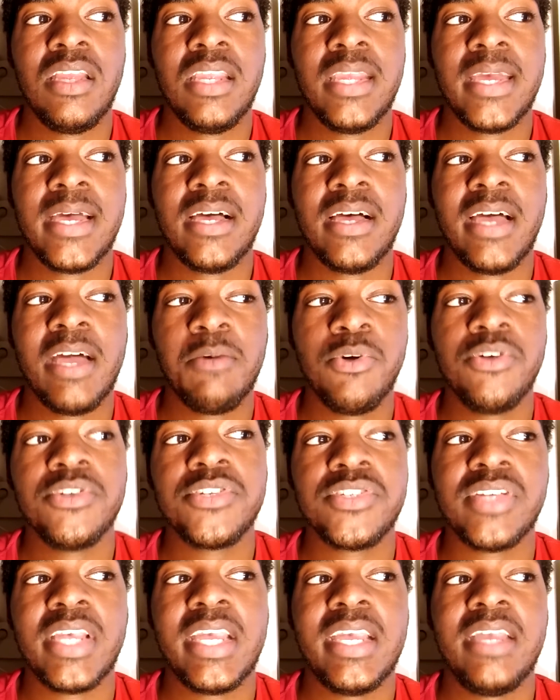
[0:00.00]
yeah, I
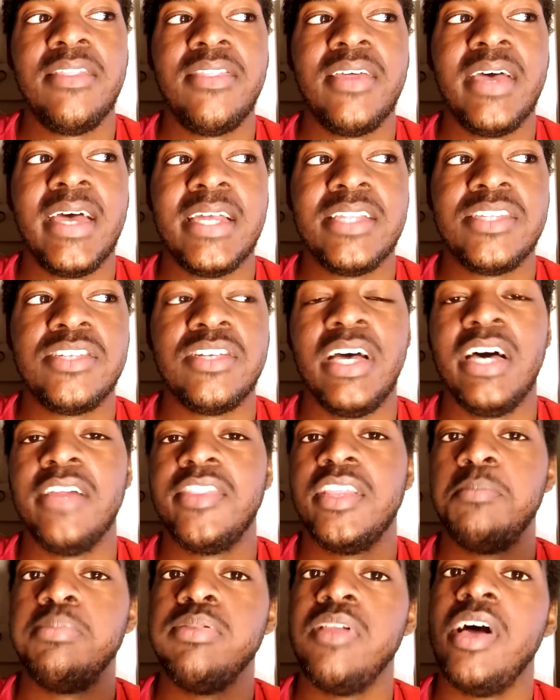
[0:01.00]
will say that
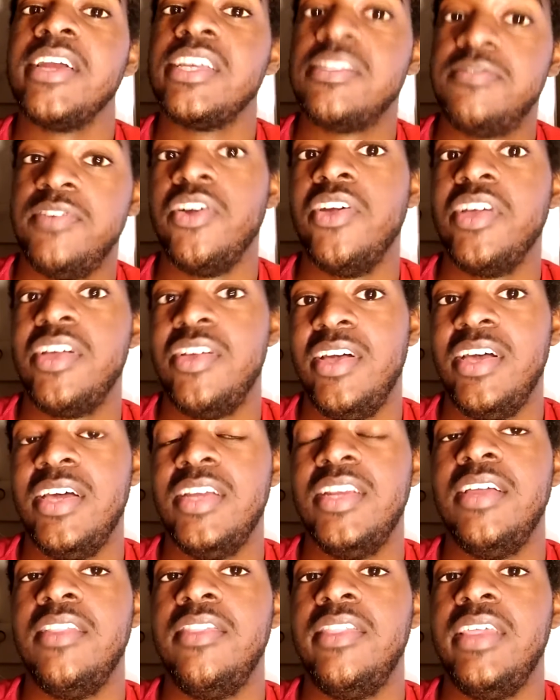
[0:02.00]
the plot is very
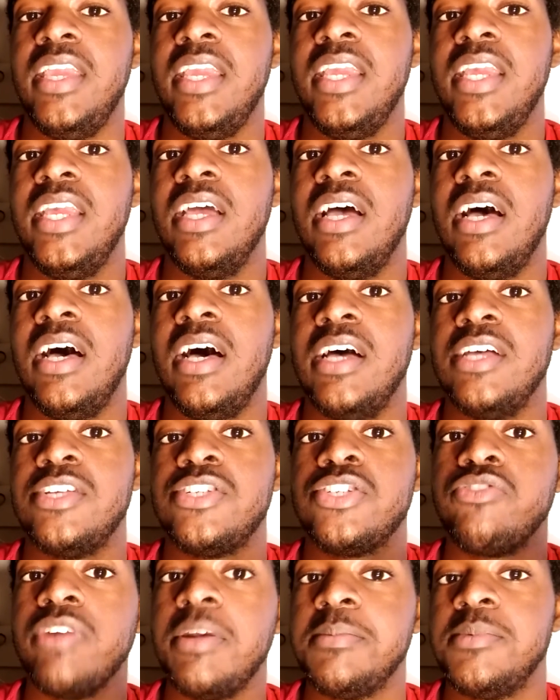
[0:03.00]
good. The
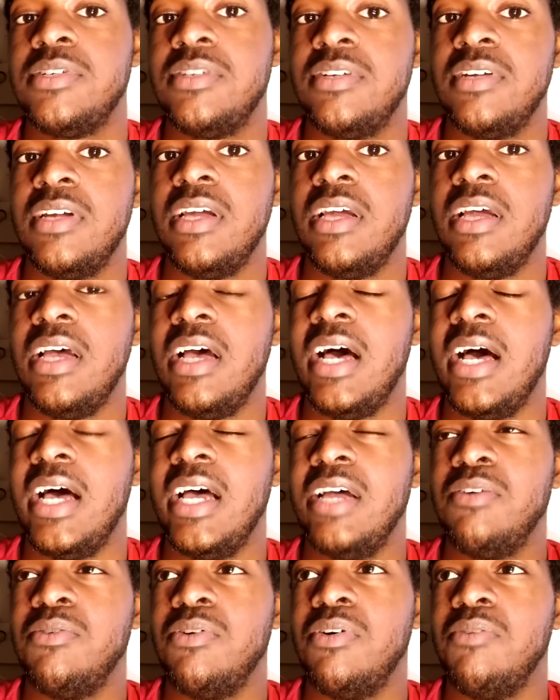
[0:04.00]
script,
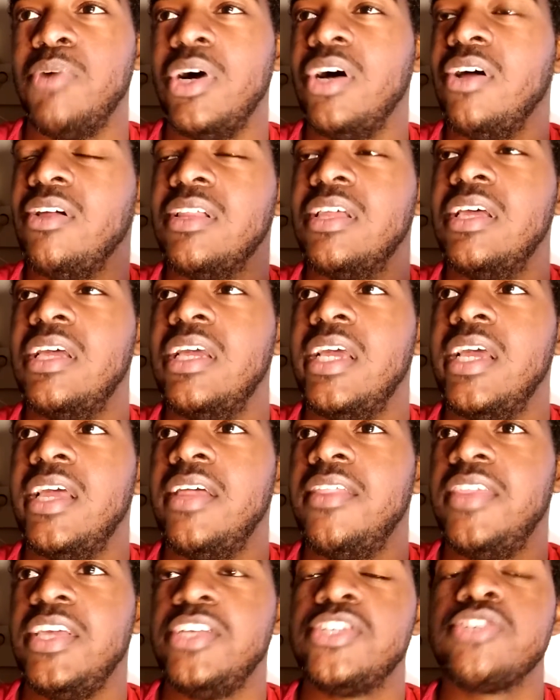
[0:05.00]
the
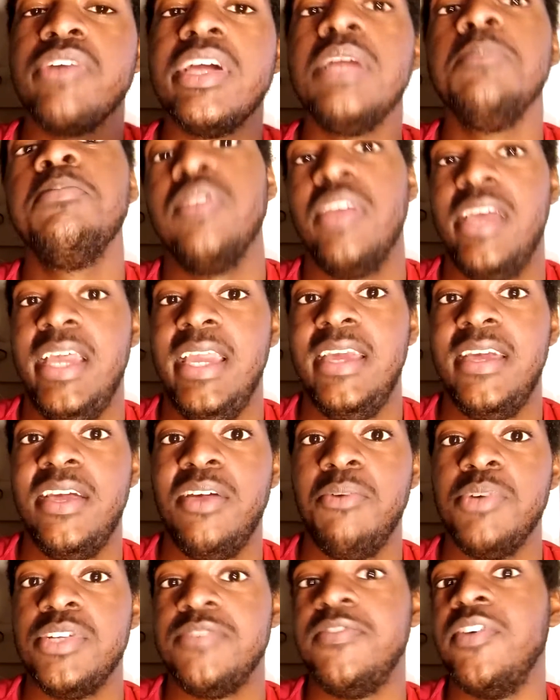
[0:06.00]
screenplay
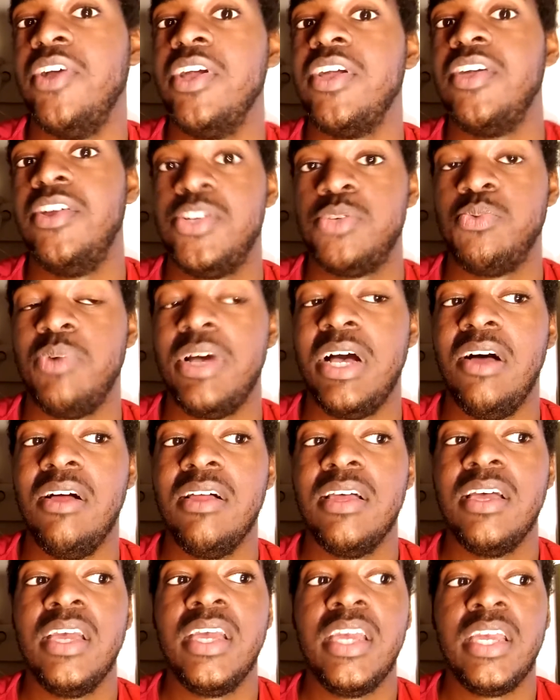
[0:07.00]
was very good as
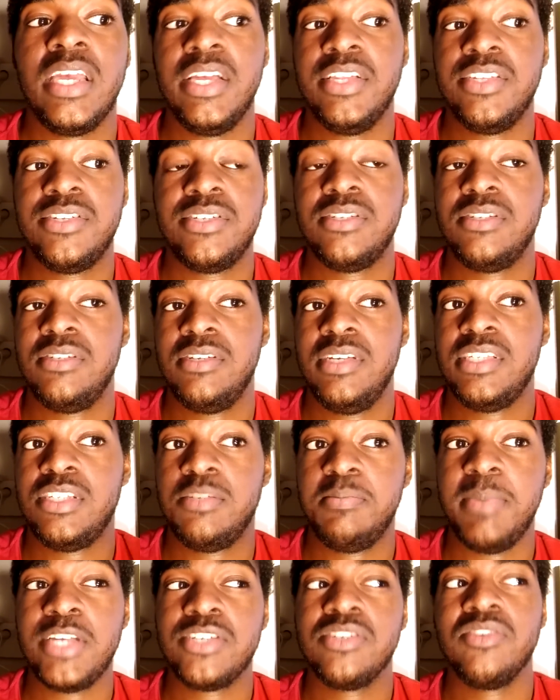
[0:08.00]
well.
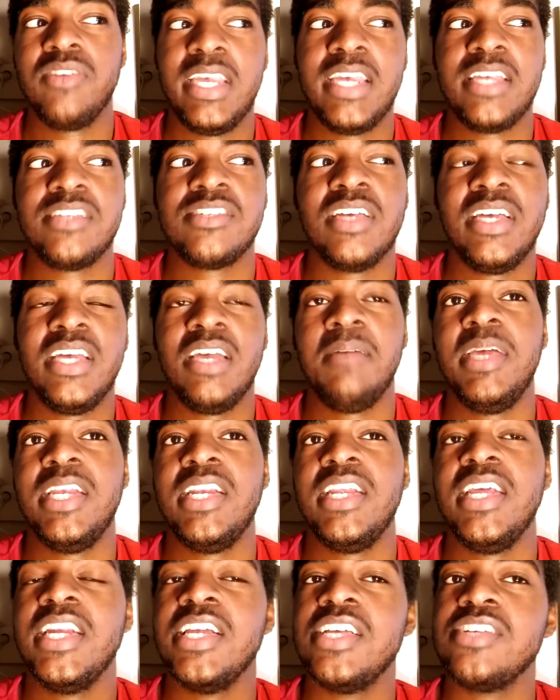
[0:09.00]
It's basically it's. I
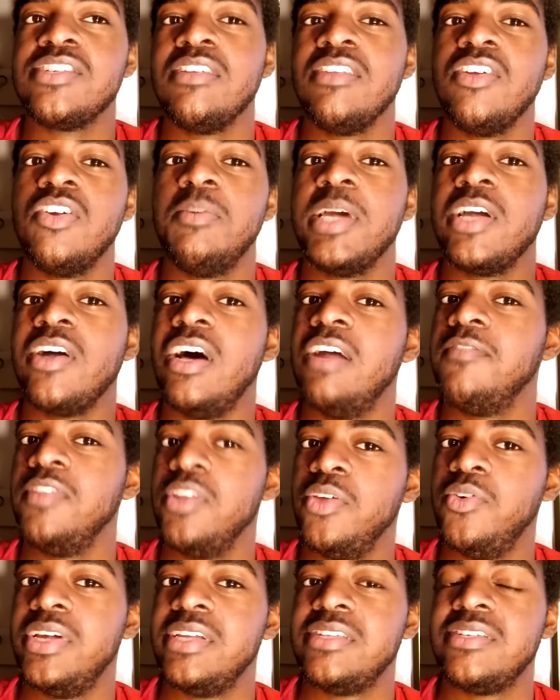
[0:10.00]
mean, it is a little bit
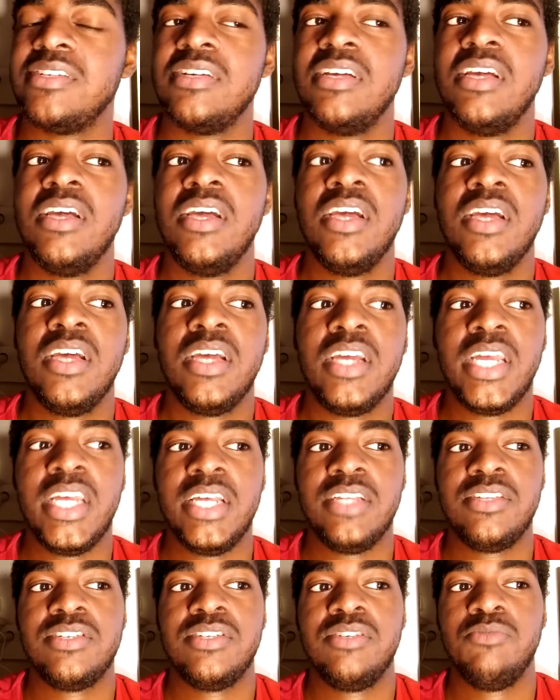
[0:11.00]
convoluted.
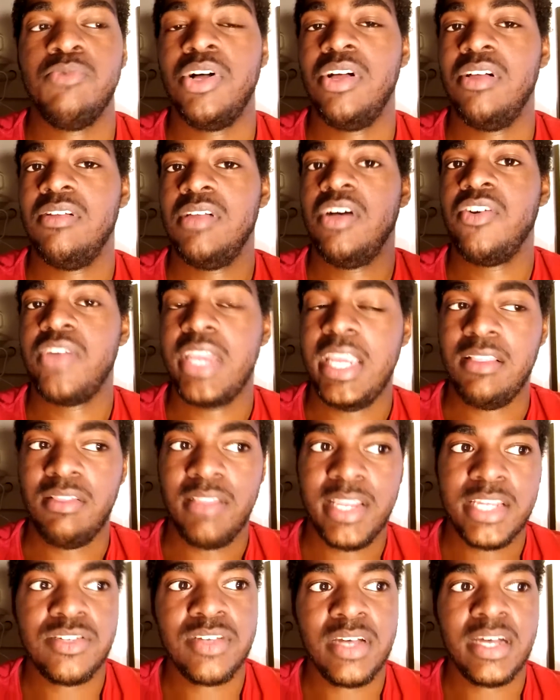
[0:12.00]
It's okay,
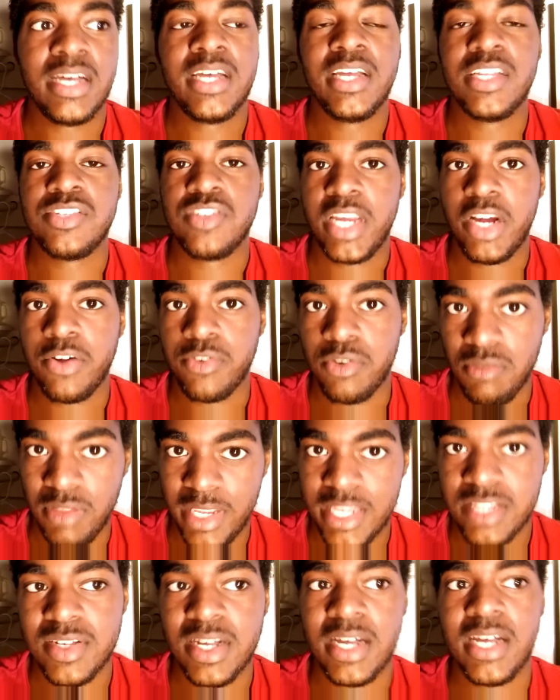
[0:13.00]
Linda. It's a character
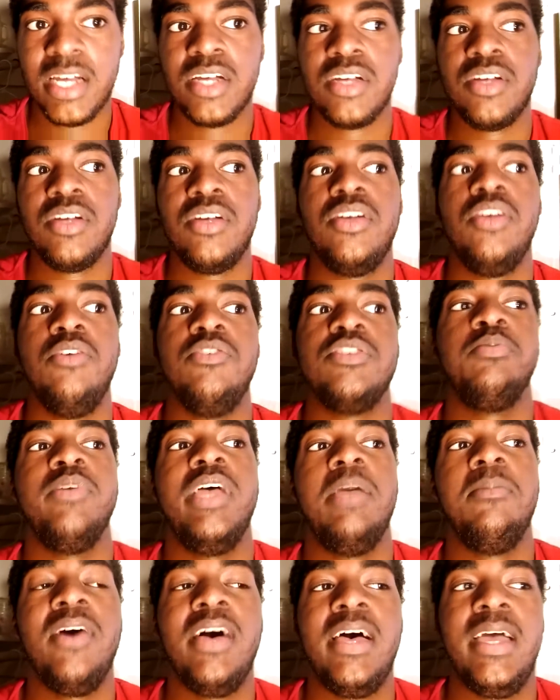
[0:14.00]
Linda who is
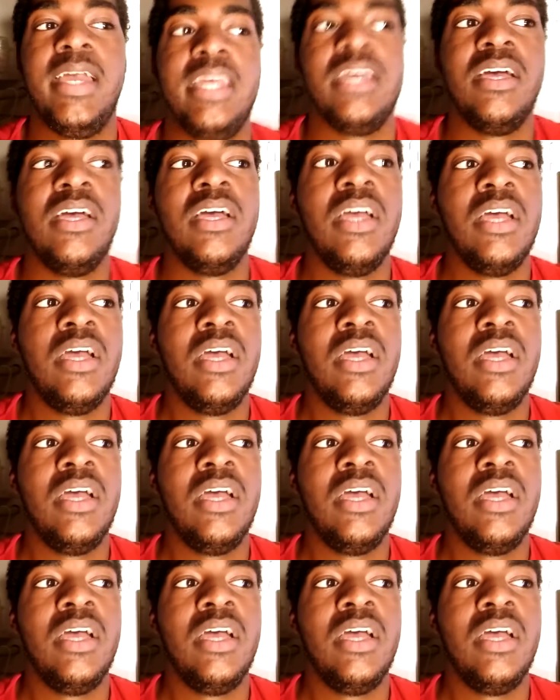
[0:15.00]
played by